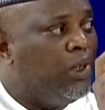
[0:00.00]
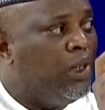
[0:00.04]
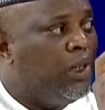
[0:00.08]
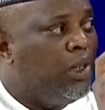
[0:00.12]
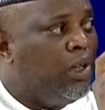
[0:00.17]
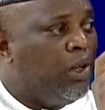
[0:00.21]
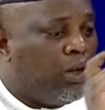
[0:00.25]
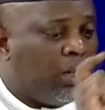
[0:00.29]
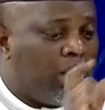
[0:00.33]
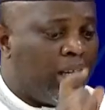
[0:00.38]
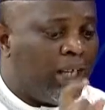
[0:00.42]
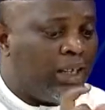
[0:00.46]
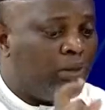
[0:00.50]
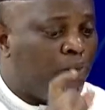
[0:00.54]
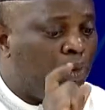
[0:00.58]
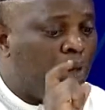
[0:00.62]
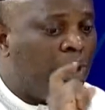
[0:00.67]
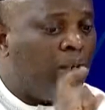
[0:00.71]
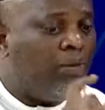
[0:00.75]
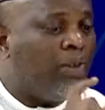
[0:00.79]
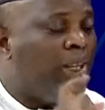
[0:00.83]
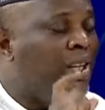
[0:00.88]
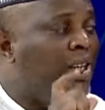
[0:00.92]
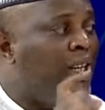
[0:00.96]
Okay, at
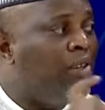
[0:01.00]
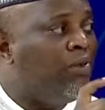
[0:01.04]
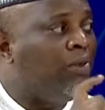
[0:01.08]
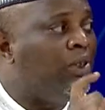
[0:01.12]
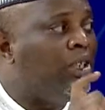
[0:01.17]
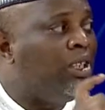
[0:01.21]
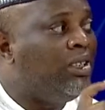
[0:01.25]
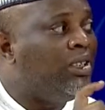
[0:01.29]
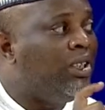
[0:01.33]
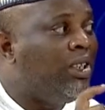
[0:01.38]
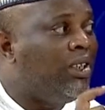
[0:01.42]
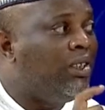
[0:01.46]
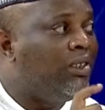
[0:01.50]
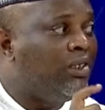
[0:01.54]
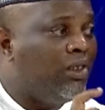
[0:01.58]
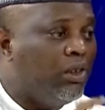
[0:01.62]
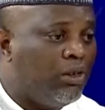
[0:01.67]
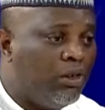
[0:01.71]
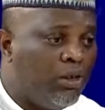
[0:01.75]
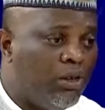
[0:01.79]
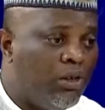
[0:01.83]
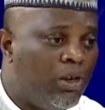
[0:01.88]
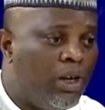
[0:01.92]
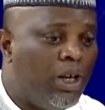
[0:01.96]
whatever level it is, you
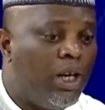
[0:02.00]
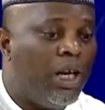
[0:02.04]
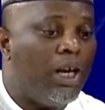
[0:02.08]
know.